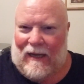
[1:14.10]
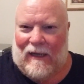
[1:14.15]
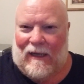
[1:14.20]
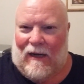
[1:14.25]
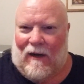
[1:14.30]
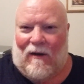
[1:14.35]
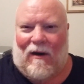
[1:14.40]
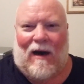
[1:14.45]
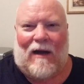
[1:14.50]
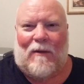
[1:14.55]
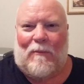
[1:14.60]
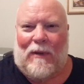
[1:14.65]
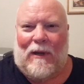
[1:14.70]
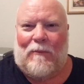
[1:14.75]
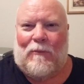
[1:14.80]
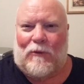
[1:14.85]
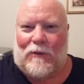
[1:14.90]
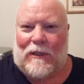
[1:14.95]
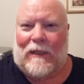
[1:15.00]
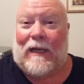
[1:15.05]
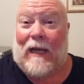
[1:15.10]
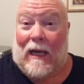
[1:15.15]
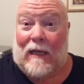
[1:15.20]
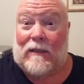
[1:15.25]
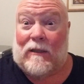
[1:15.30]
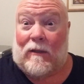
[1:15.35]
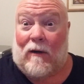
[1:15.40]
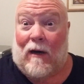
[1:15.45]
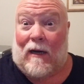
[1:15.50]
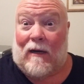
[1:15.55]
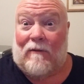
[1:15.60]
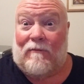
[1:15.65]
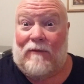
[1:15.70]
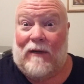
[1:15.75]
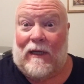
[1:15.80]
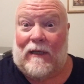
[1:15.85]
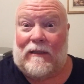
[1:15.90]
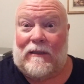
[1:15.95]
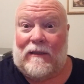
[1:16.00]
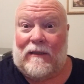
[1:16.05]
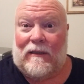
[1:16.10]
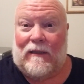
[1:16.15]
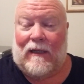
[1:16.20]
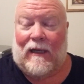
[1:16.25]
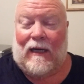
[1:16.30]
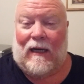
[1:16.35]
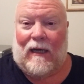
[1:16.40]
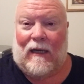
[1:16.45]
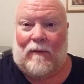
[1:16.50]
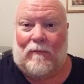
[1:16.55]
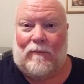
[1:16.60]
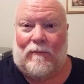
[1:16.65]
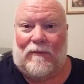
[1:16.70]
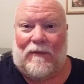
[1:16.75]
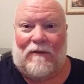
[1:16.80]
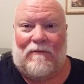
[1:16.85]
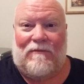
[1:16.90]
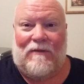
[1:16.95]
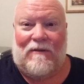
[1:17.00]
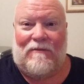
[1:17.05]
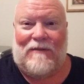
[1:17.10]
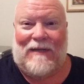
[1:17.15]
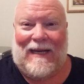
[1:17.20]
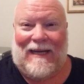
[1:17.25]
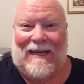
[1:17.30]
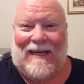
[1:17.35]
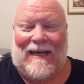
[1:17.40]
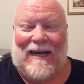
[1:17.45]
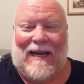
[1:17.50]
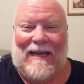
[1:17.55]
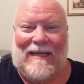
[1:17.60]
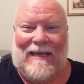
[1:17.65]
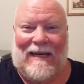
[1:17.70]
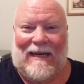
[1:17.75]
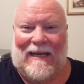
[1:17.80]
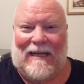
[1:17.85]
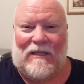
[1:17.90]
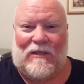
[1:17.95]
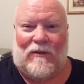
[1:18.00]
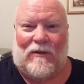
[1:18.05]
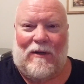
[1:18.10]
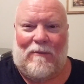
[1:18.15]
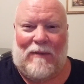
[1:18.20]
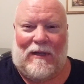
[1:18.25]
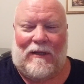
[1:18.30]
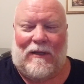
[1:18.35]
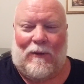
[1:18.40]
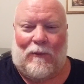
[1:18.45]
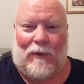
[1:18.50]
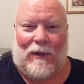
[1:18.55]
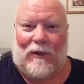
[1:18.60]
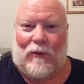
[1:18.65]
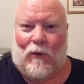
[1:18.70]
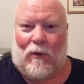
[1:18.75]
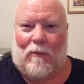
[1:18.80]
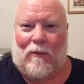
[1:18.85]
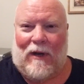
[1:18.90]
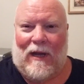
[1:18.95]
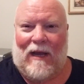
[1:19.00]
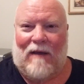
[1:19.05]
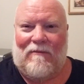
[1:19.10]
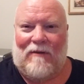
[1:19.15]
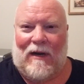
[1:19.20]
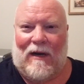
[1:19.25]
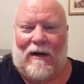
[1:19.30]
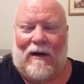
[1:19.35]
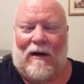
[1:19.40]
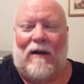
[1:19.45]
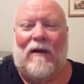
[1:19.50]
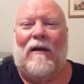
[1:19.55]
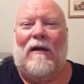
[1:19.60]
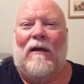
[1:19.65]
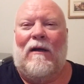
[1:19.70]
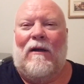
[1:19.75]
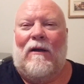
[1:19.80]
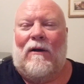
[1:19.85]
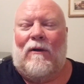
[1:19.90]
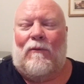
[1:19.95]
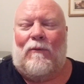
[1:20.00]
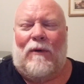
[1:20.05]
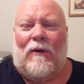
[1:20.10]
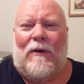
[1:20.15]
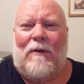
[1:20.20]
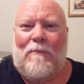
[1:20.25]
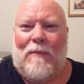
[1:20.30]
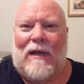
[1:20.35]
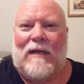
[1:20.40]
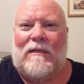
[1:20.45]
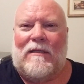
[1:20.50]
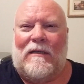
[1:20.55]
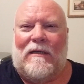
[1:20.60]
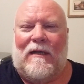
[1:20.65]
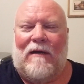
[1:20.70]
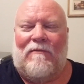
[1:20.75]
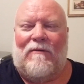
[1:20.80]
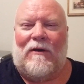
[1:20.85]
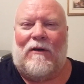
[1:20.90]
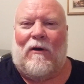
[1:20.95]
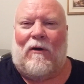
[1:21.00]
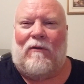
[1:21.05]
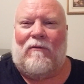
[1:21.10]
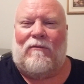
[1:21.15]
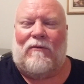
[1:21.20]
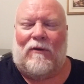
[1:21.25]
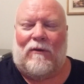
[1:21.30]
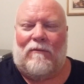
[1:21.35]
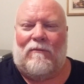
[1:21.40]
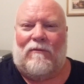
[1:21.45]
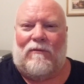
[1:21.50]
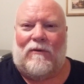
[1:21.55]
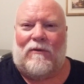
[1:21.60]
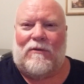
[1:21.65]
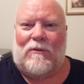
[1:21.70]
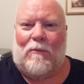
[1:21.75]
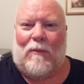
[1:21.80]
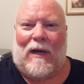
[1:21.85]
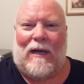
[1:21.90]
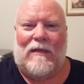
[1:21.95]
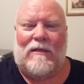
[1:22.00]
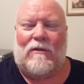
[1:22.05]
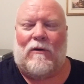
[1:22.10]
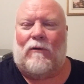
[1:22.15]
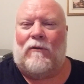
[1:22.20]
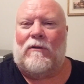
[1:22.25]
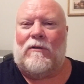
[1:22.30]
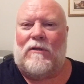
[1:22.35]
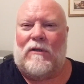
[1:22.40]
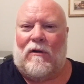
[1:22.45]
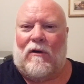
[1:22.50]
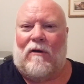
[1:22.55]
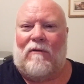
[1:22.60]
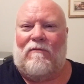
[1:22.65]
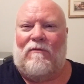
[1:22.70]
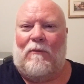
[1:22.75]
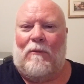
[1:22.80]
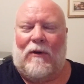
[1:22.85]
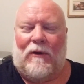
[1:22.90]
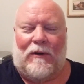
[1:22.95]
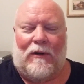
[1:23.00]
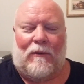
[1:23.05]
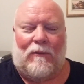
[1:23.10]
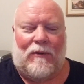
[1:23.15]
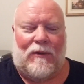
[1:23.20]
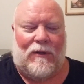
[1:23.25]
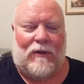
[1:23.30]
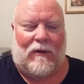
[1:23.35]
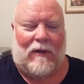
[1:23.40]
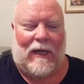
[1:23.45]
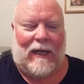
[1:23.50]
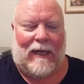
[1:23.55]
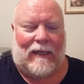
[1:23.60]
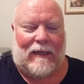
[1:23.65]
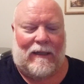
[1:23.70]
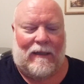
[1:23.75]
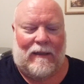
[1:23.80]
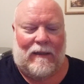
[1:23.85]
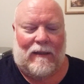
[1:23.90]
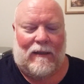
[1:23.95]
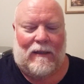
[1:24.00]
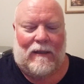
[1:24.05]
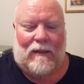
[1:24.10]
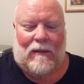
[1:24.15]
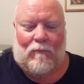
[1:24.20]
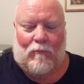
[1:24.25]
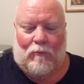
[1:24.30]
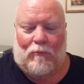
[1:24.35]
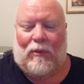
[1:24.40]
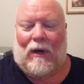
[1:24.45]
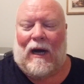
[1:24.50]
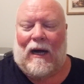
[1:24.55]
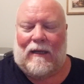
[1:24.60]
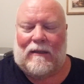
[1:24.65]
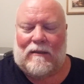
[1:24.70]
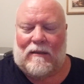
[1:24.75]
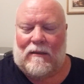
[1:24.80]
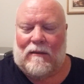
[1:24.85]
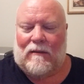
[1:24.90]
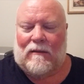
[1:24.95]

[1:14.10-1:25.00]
a lot of people should catch a lot of fish. The 15 and 18-inch limit that we normally have down there really makes it difficult for some high schoolers that aren't familiar with the lake. But